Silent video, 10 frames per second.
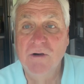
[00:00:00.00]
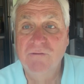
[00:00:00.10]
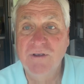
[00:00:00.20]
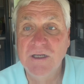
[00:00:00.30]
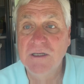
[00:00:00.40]

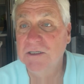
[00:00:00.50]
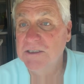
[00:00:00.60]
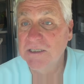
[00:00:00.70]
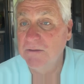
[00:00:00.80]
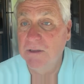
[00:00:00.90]
feet. You can
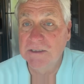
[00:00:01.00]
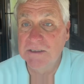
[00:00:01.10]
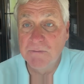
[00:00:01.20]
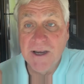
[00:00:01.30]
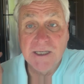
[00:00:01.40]
see this
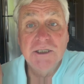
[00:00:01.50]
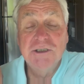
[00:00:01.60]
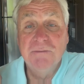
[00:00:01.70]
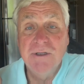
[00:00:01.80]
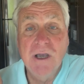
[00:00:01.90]
is my
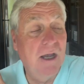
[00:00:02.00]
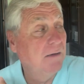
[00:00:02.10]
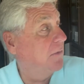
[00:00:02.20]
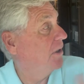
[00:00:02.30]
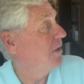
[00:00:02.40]
kitchen
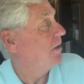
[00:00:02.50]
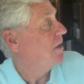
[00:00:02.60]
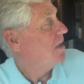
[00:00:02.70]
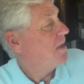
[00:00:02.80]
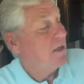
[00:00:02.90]
behind me, and
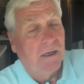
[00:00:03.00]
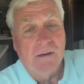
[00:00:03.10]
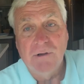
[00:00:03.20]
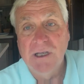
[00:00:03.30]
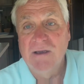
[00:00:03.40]

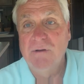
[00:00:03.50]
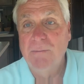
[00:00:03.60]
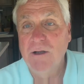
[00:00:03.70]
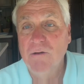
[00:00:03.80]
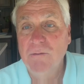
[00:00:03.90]
we have a
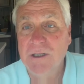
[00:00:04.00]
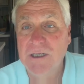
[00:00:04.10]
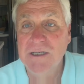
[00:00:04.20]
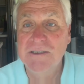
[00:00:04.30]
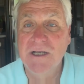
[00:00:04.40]
bedroom with a
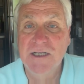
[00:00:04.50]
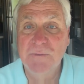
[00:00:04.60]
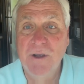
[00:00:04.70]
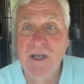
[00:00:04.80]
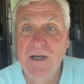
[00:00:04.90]
king-size
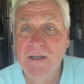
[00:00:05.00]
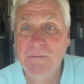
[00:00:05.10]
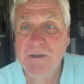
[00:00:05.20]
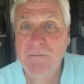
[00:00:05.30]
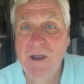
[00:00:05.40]
bed and a
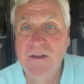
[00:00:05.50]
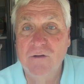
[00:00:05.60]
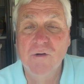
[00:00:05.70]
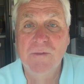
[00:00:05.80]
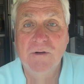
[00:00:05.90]
big
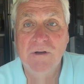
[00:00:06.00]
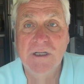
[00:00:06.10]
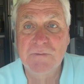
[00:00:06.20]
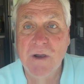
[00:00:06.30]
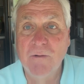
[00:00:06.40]
bathroom, and
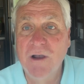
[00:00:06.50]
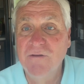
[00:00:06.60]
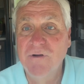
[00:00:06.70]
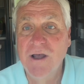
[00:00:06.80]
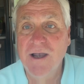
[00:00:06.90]
it's my
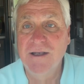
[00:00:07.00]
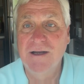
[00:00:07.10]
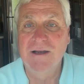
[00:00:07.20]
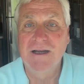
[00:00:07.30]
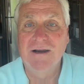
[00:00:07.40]
wife and I and
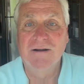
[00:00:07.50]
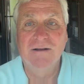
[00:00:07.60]
our